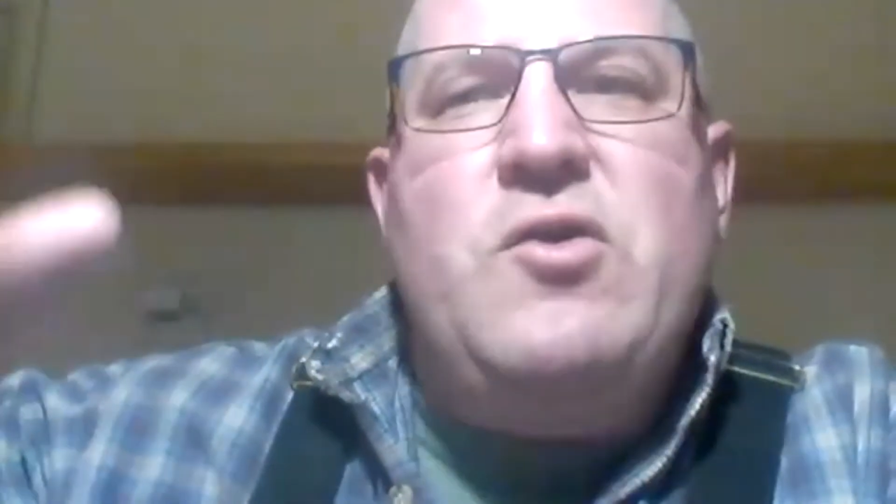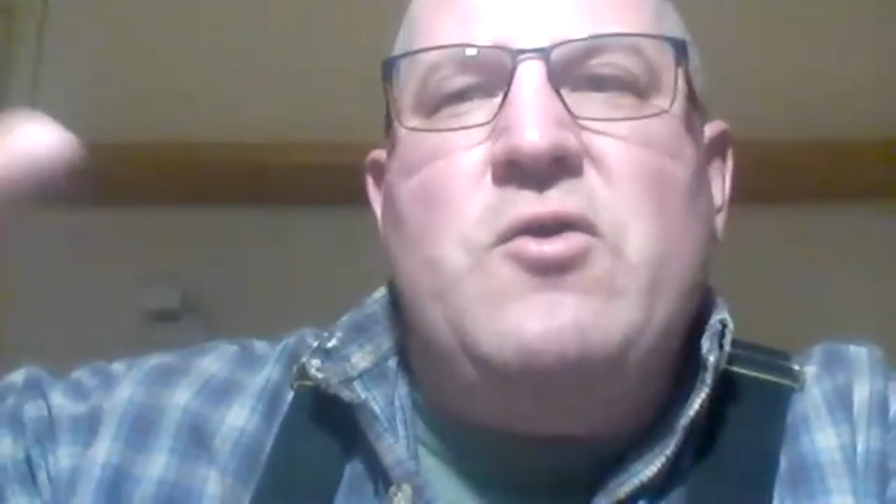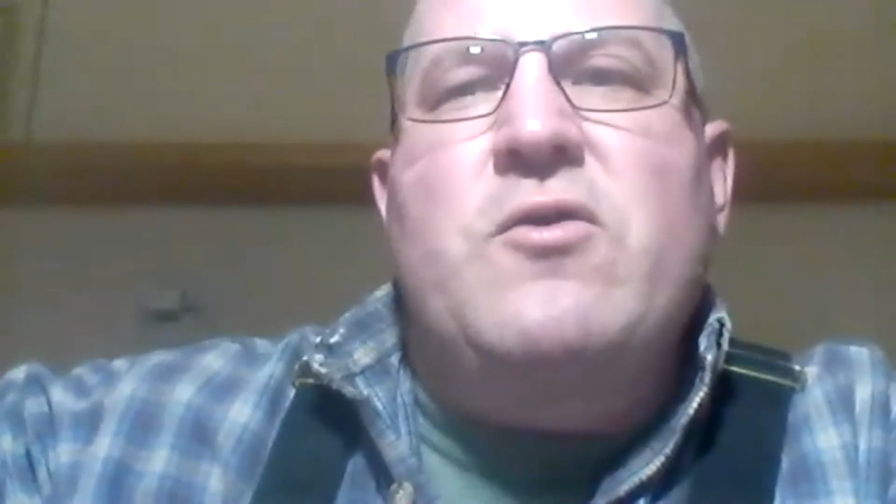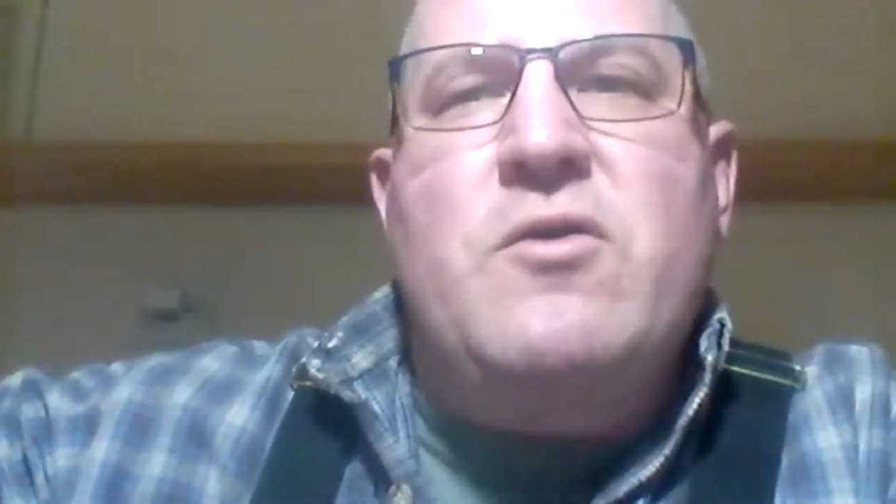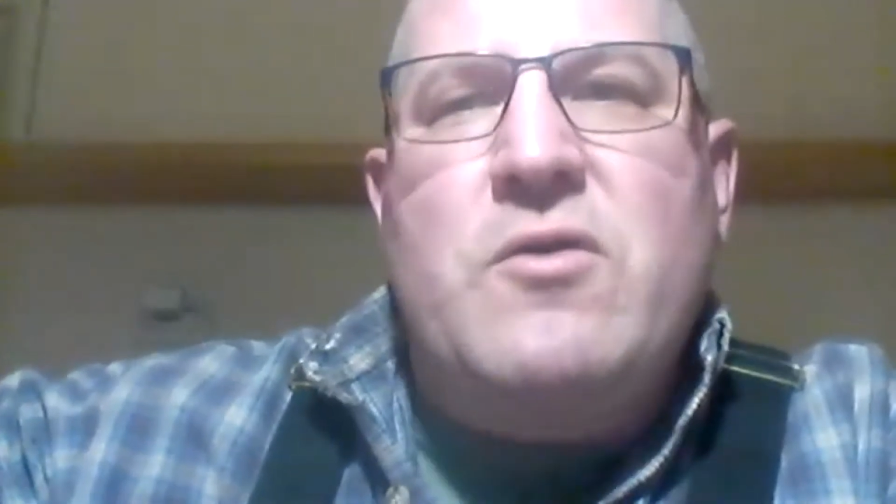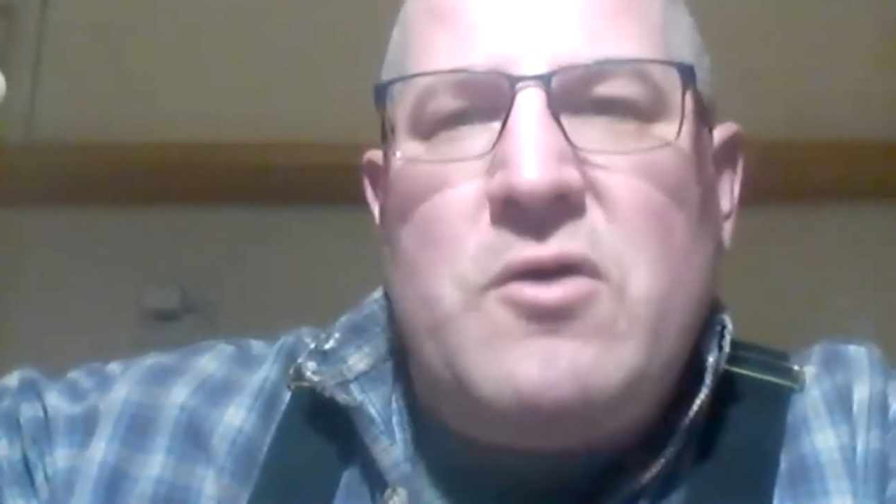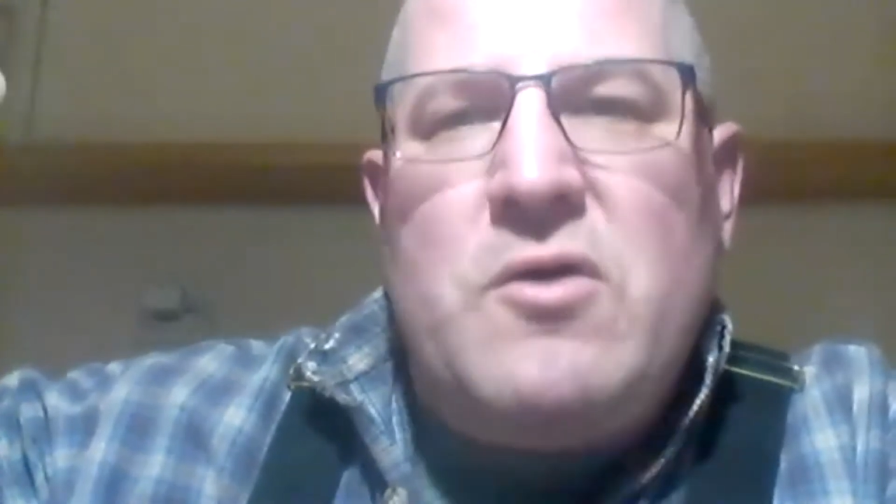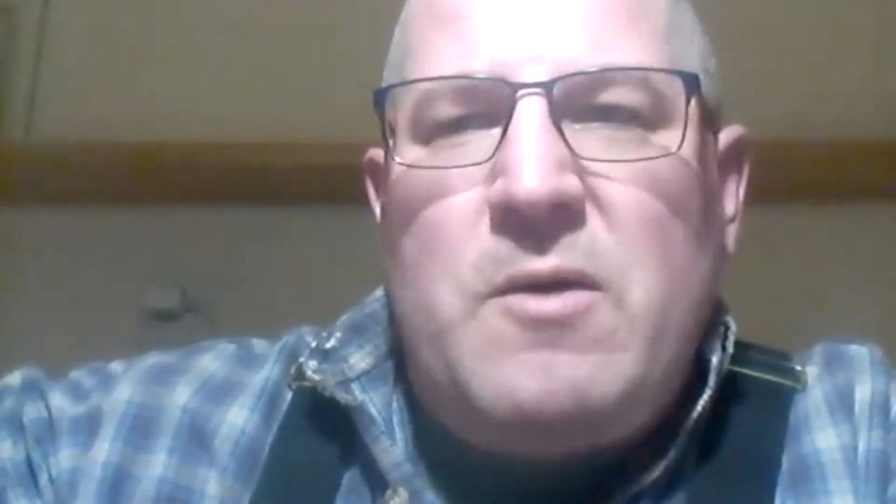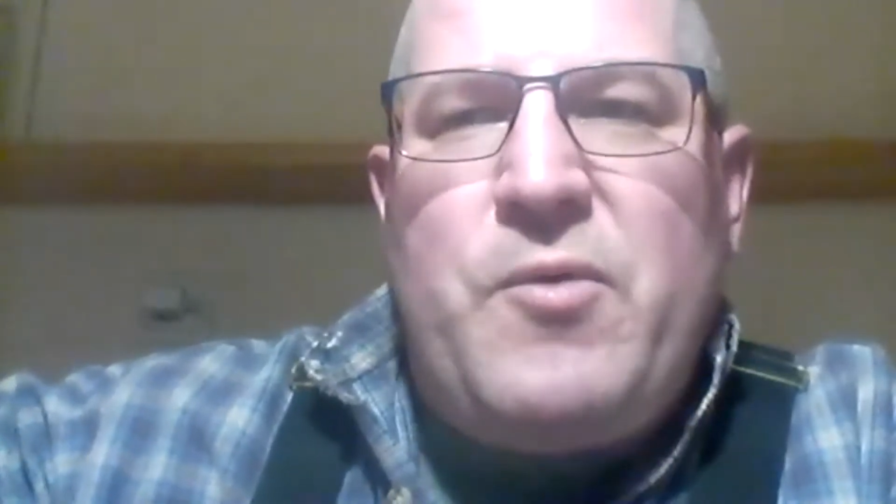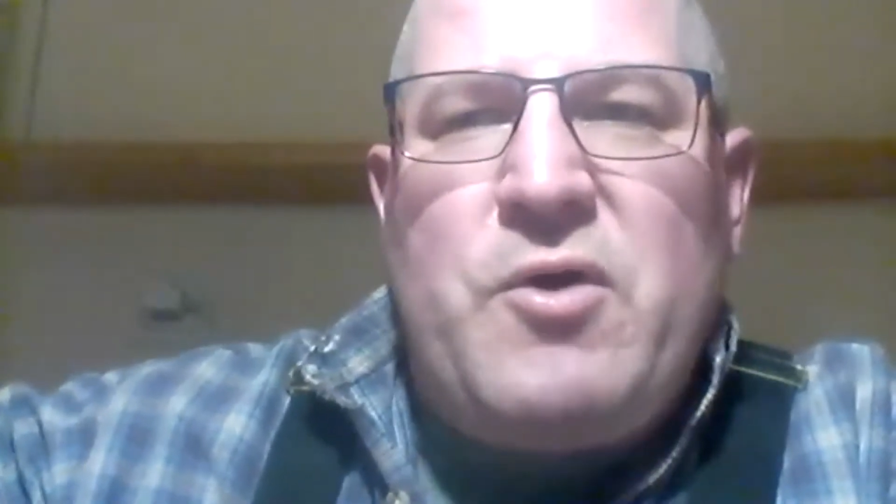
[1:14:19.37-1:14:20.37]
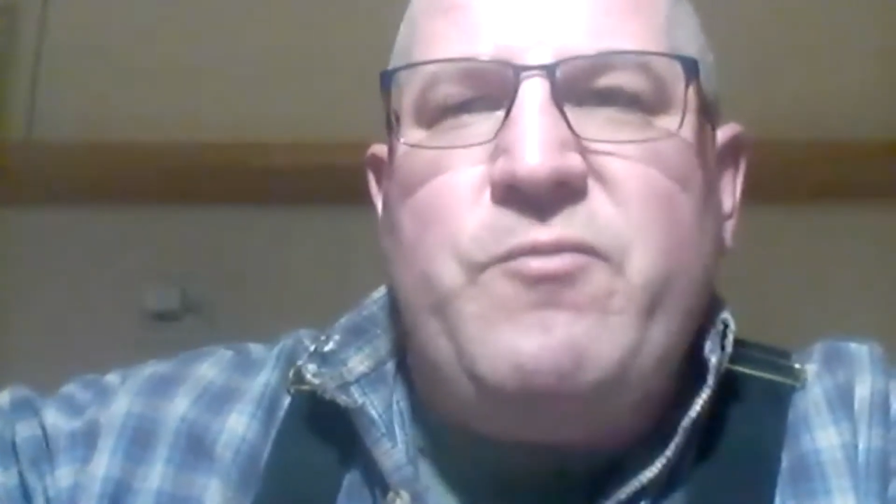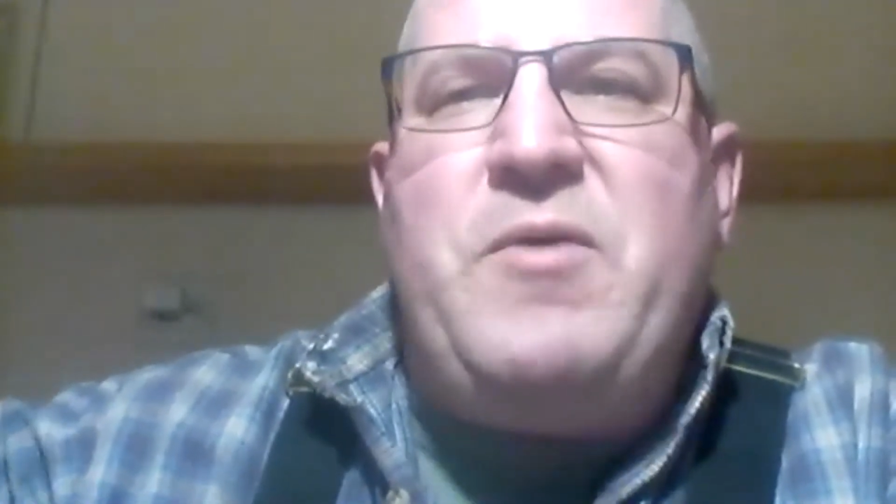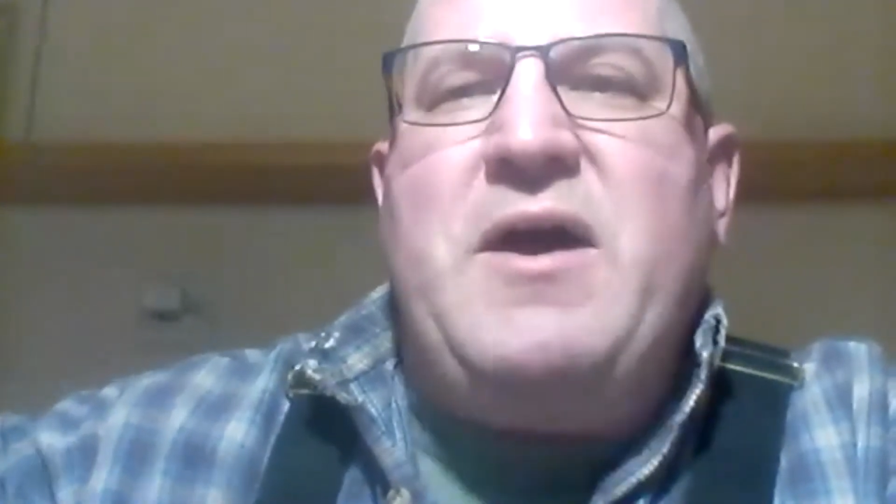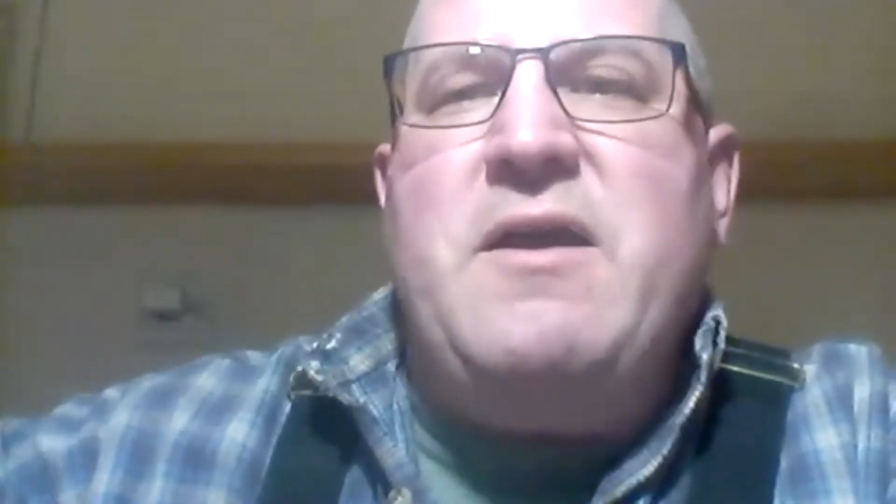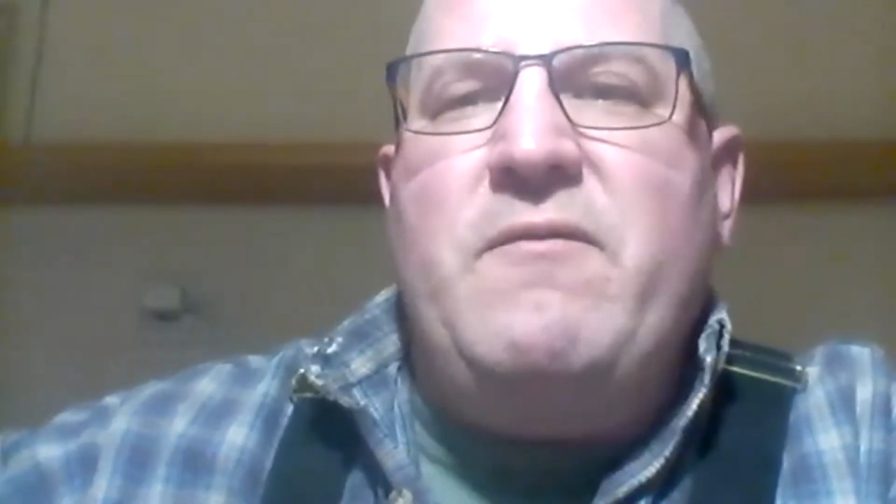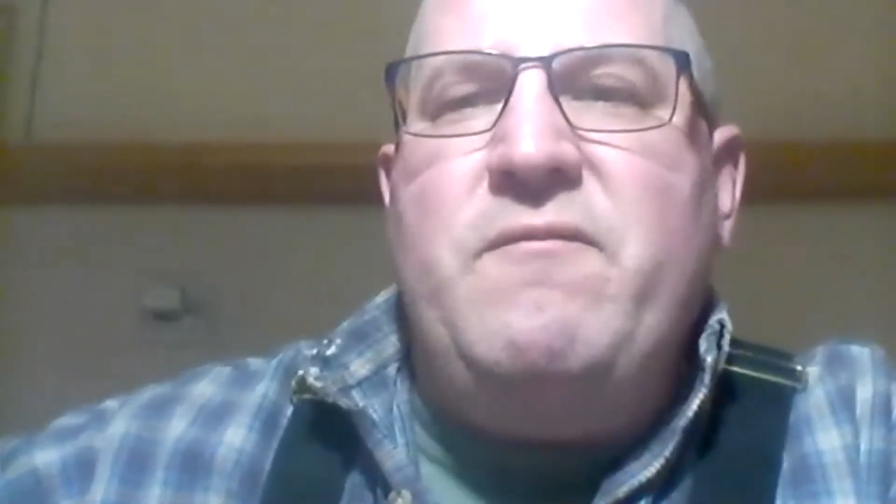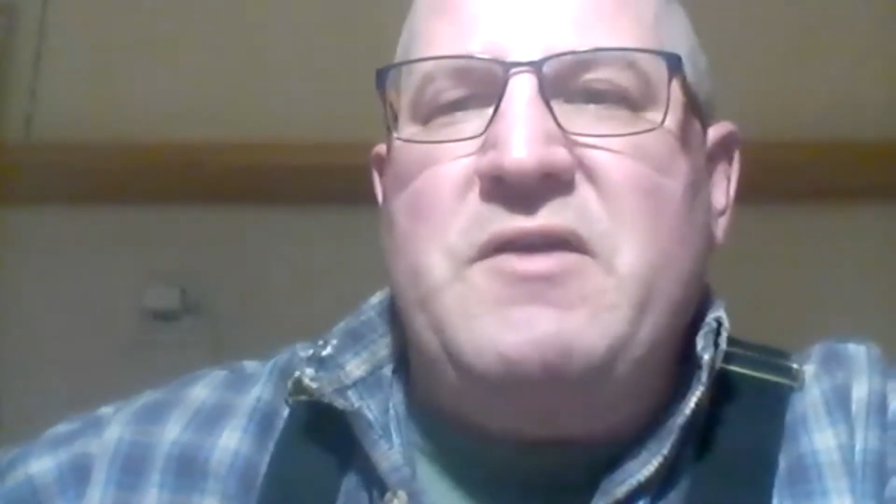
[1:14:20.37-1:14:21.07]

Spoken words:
your compost pile.